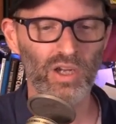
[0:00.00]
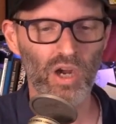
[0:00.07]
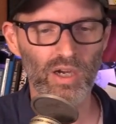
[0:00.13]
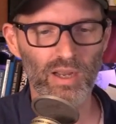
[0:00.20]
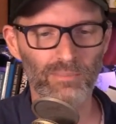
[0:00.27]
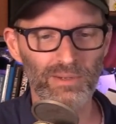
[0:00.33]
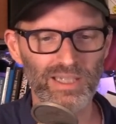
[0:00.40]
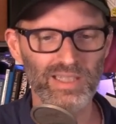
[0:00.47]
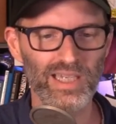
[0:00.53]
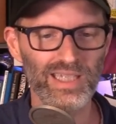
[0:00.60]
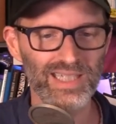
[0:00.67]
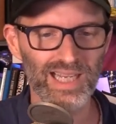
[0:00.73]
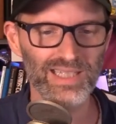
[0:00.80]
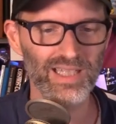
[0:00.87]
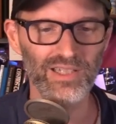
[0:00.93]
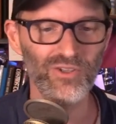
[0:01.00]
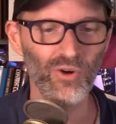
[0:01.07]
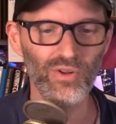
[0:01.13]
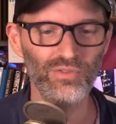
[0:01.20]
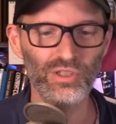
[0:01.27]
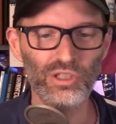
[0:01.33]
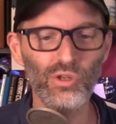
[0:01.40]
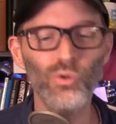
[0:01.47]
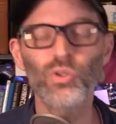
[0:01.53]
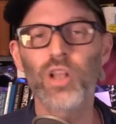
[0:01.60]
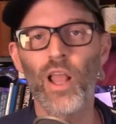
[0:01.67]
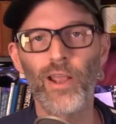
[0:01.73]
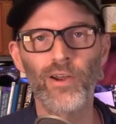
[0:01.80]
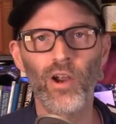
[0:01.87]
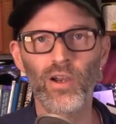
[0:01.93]
Car companies like Tesla don't even use
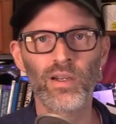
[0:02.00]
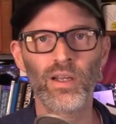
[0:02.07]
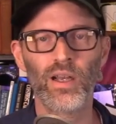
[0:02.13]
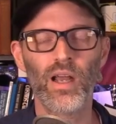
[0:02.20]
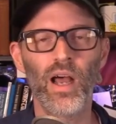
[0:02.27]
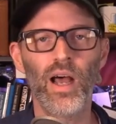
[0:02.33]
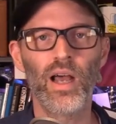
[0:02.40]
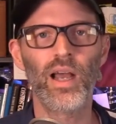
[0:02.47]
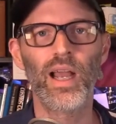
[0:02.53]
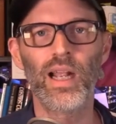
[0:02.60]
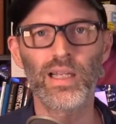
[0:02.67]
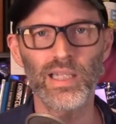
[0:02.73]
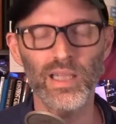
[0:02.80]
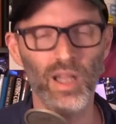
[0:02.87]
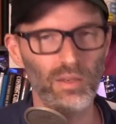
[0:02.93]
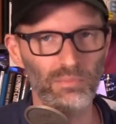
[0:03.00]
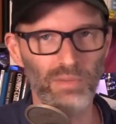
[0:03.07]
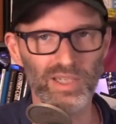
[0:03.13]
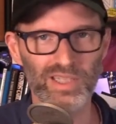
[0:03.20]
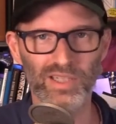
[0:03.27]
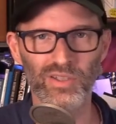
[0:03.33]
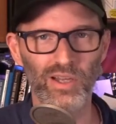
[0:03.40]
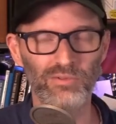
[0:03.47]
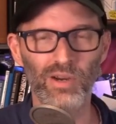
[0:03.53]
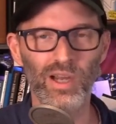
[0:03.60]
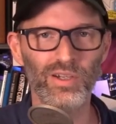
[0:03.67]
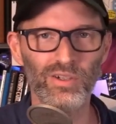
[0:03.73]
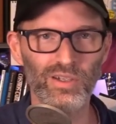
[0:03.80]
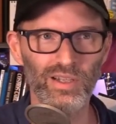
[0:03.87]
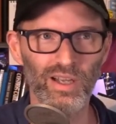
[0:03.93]
LiDAR. Uh, Elon Musk is on
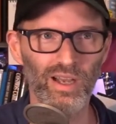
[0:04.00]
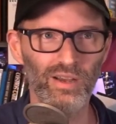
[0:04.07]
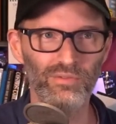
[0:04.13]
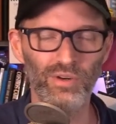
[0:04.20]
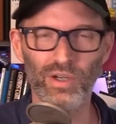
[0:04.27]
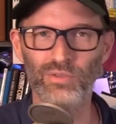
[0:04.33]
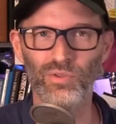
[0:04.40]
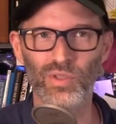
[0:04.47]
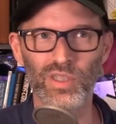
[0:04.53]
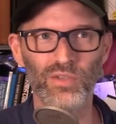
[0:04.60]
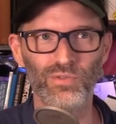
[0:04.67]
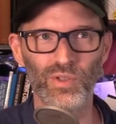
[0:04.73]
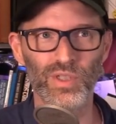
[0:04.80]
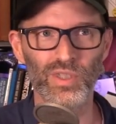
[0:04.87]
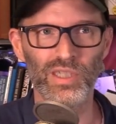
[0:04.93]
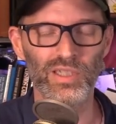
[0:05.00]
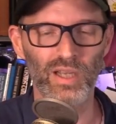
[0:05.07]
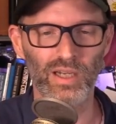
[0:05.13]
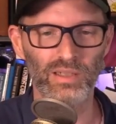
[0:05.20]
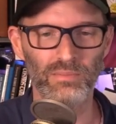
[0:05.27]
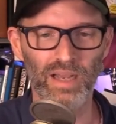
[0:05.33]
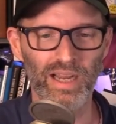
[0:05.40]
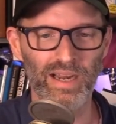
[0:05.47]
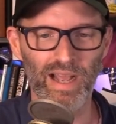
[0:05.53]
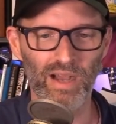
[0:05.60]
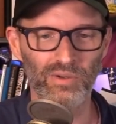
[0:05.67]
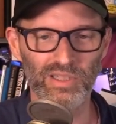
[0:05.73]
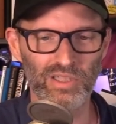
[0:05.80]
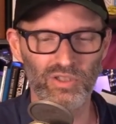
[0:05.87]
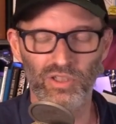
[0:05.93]
record uh, very vociferously talking about
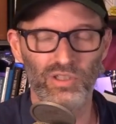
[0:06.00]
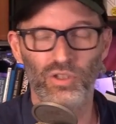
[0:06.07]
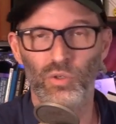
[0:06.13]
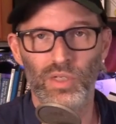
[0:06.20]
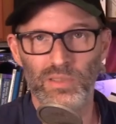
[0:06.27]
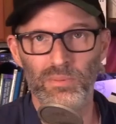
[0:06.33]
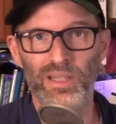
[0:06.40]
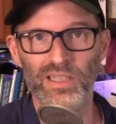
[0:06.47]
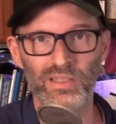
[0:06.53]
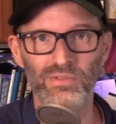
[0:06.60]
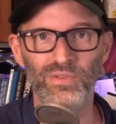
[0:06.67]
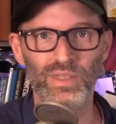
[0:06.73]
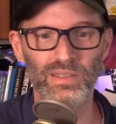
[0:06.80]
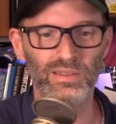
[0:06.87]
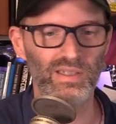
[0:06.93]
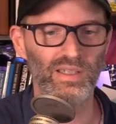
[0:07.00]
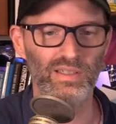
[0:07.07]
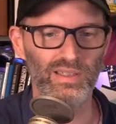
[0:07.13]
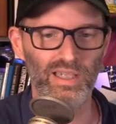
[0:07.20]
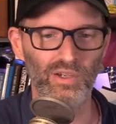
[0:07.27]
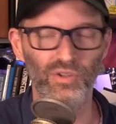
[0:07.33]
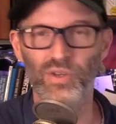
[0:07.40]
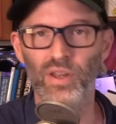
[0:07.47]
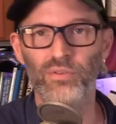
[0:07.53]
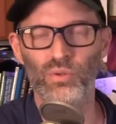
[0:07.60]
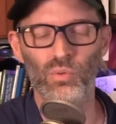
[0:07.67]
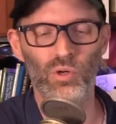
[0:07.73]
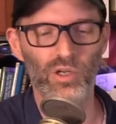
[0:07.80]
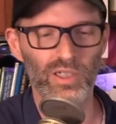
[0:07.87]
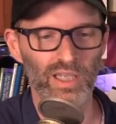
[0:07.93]
how it's just too expensive and uh, it'll
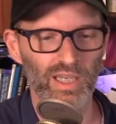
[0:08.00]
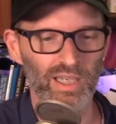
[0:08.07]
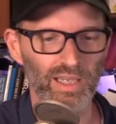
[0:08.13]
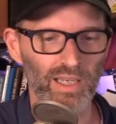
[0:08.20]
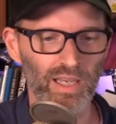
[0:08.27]
never work.